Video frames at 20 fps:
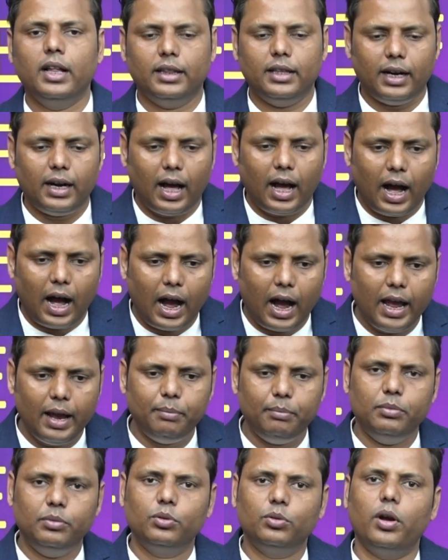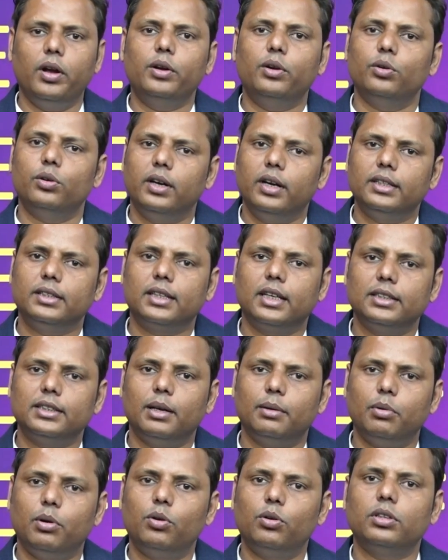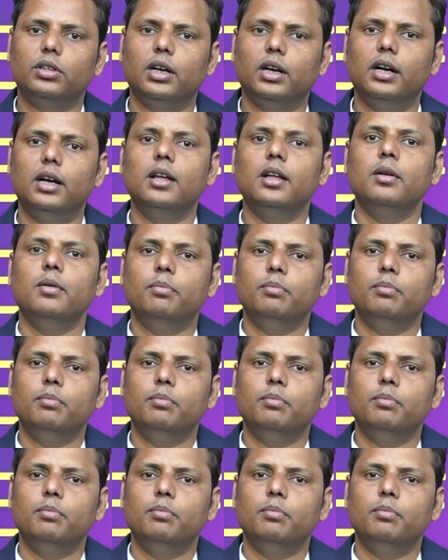that I am going to discuss about the